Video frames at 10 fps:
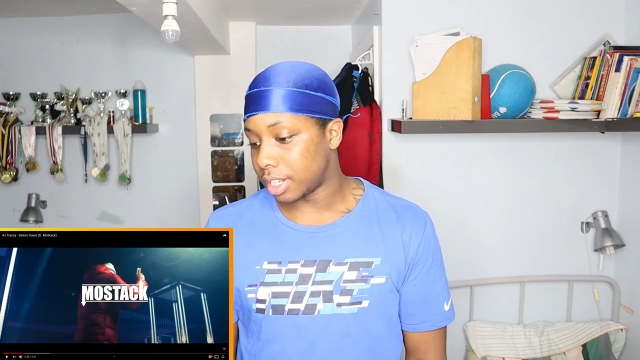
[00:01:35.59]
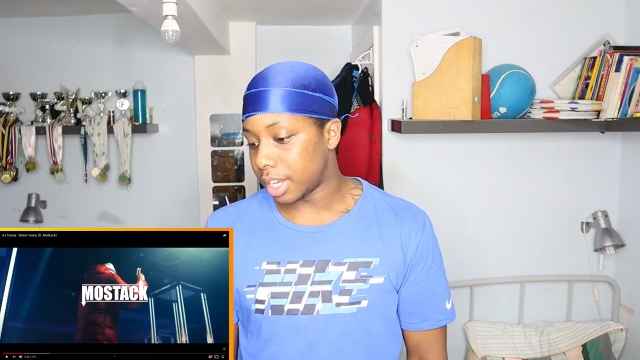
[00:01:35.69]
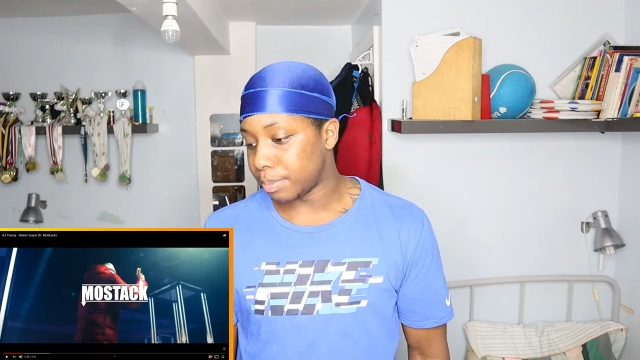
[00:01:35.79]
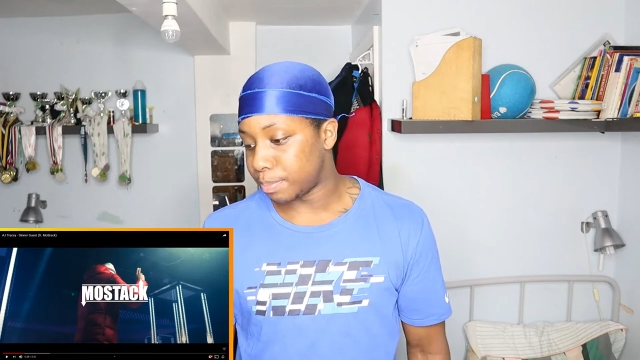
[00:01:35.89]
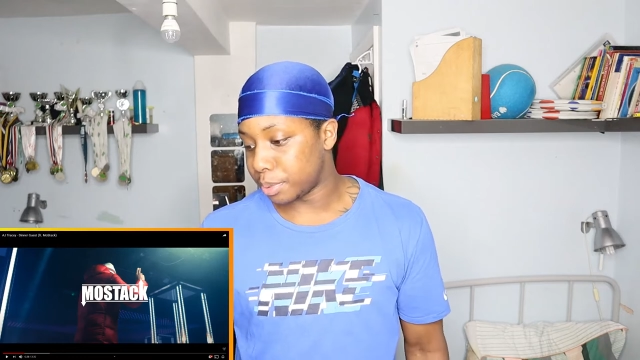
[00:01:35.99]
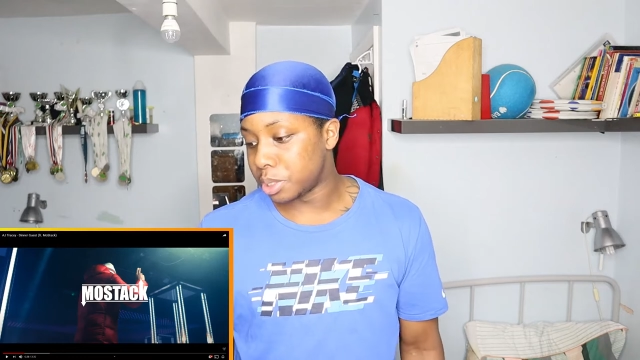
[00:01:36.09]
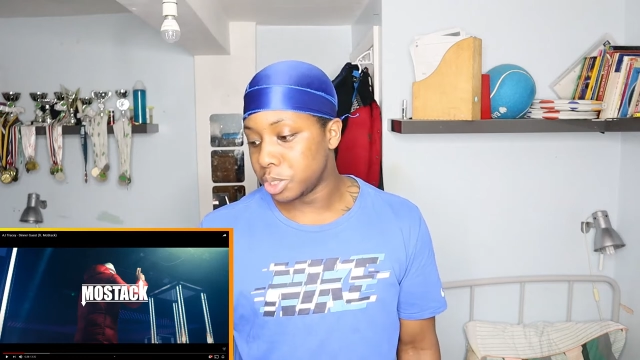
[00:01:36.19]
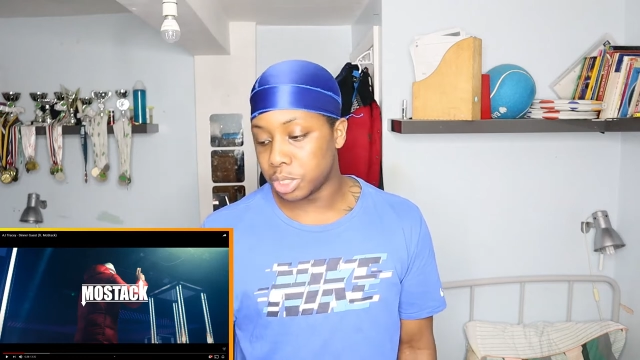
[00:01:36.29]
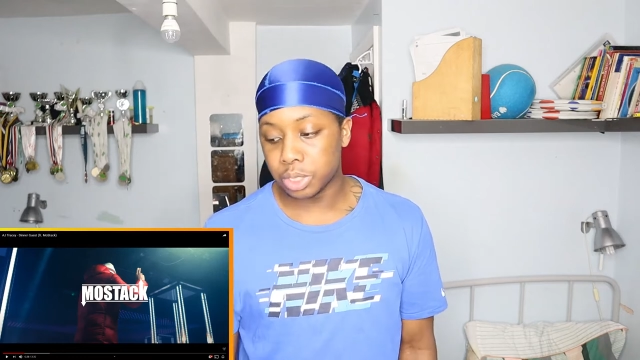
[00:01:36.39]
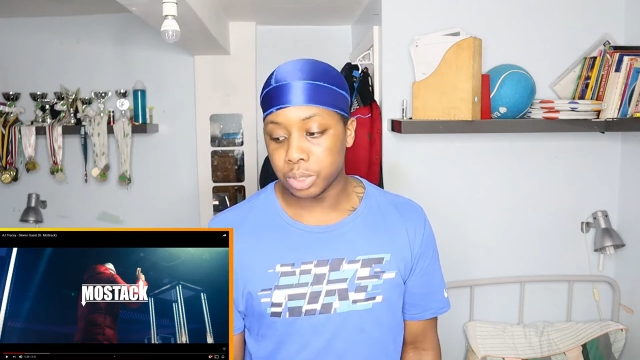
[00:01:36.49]
the
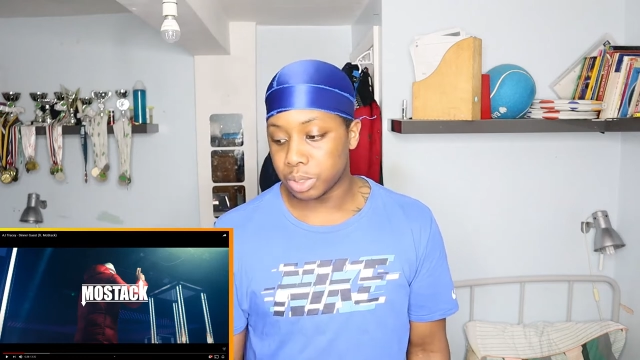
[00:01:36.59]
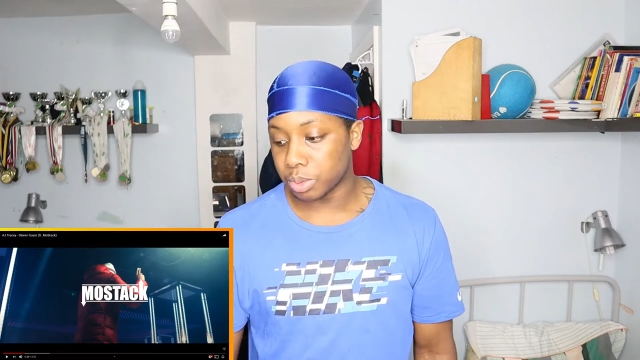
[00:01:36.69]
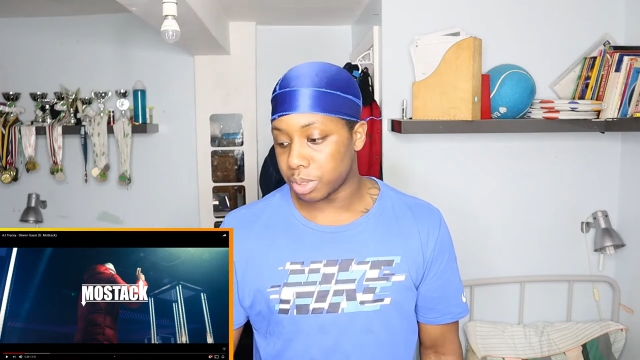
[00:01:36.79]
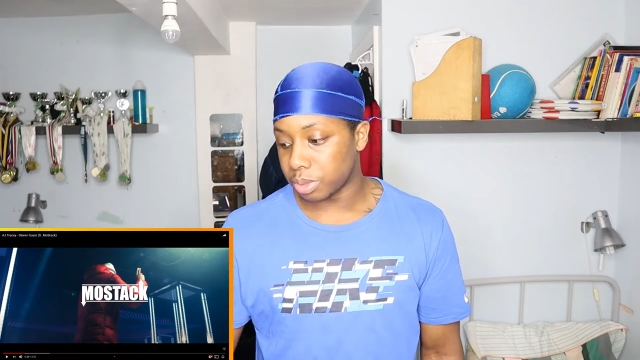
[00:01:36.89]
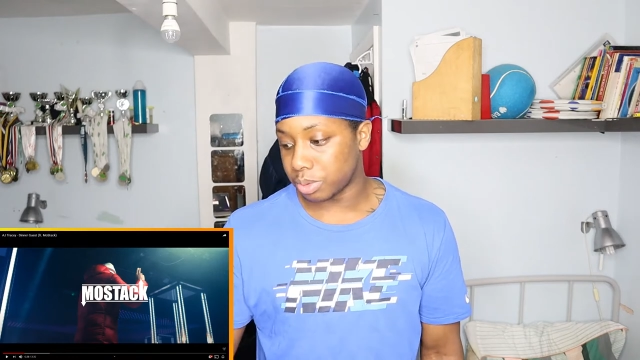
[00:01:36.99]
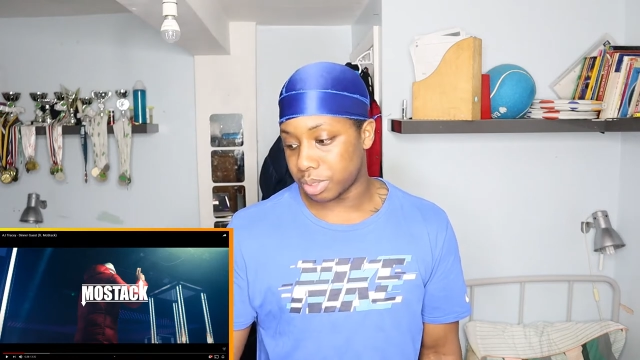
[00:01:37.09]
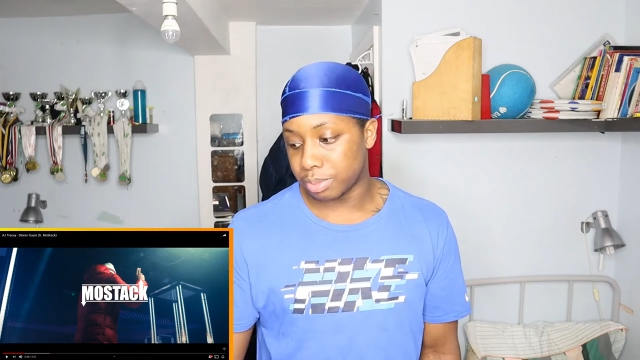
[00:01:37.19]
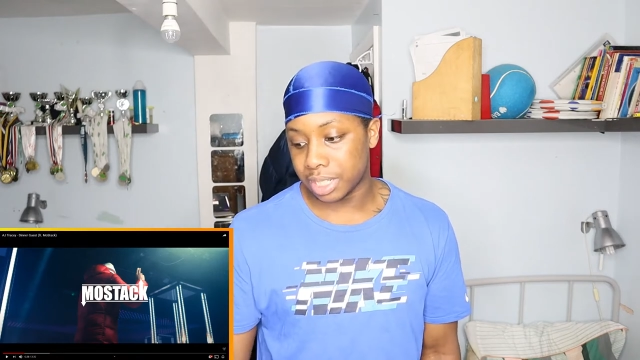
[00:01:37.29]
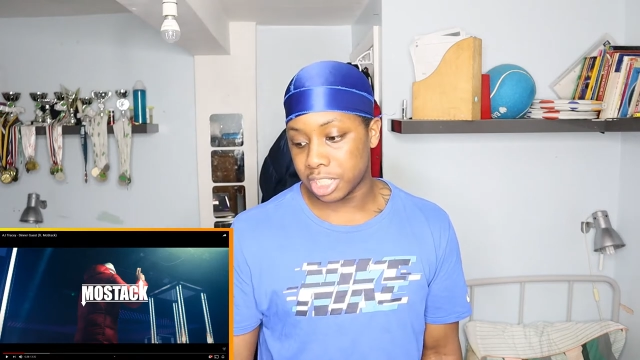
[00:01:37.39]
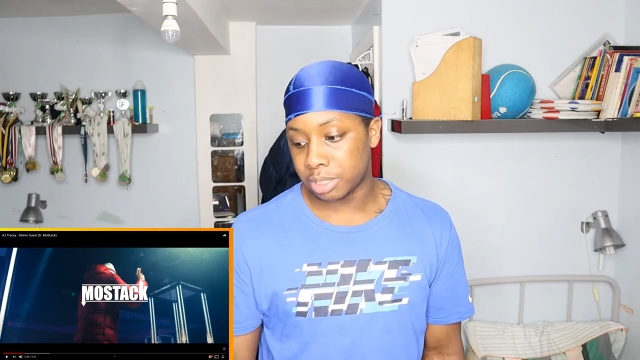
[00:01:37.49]
producers or
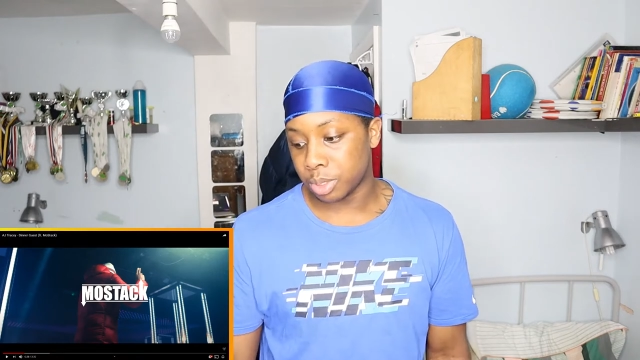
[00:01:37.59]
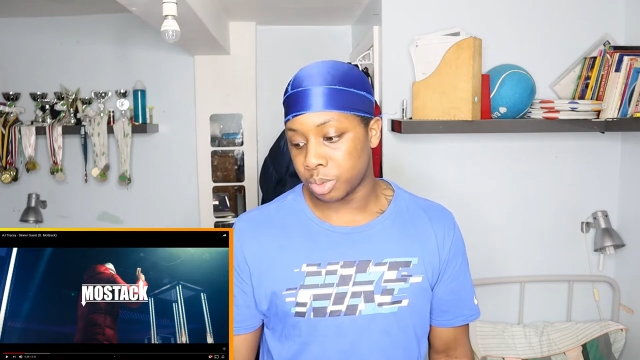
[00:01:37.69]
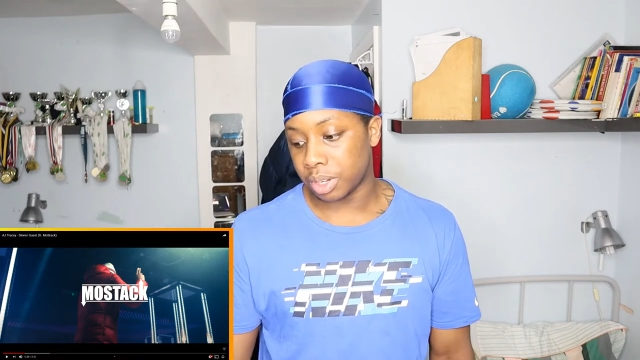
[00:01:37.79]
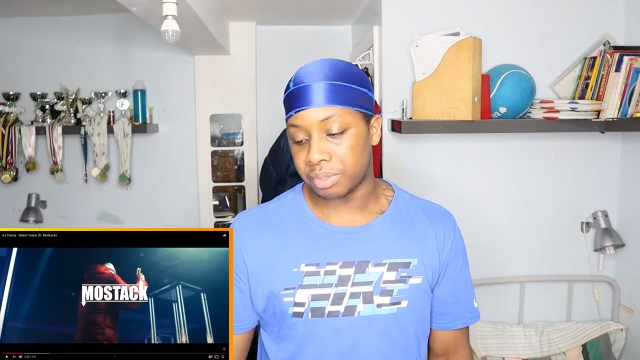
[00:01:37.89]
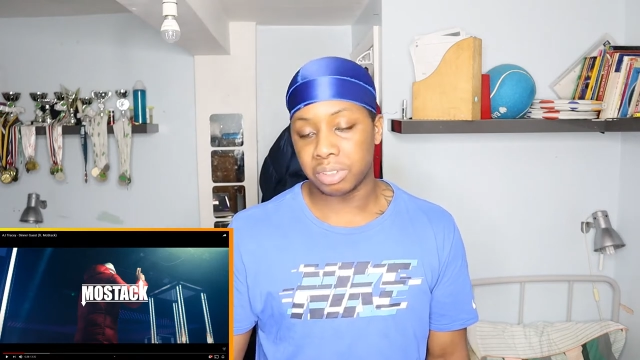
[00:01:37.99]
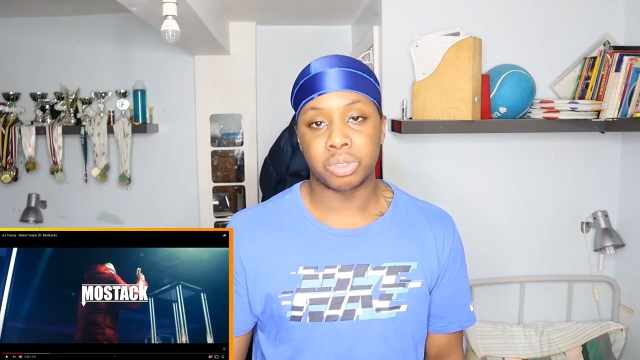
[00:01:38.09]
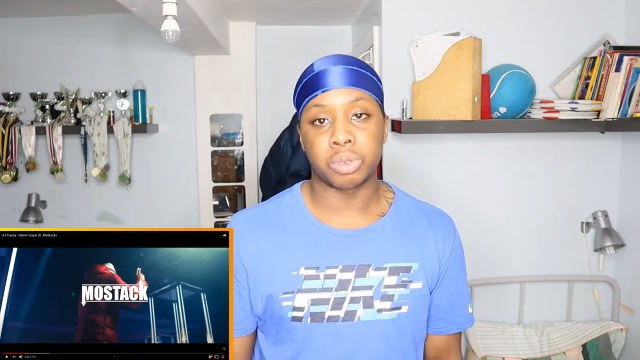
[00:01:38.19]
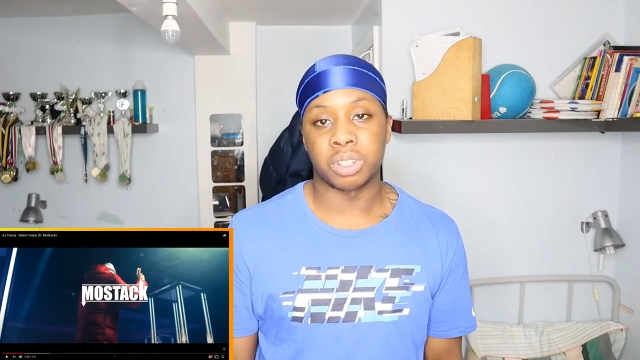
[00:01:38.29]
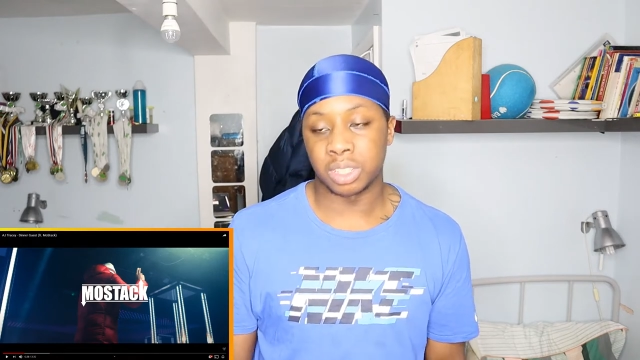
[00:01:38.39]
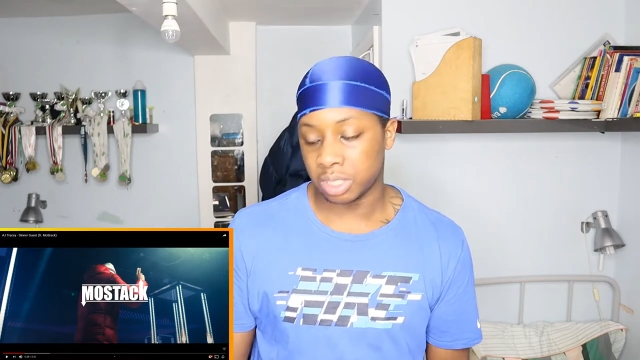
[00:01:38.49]
the management or whatever it's
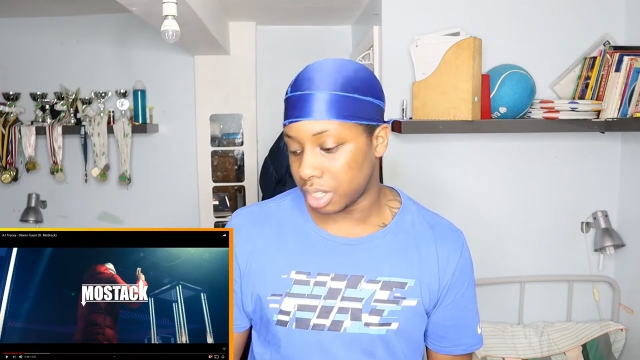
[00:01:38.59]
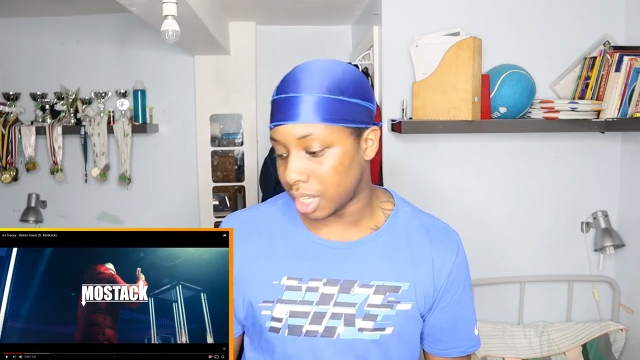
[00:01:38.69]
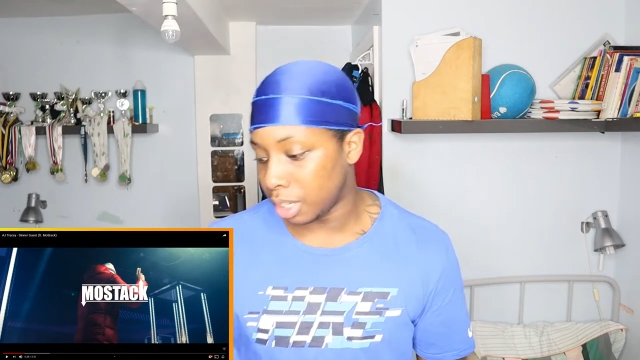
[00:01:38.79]
called doesn't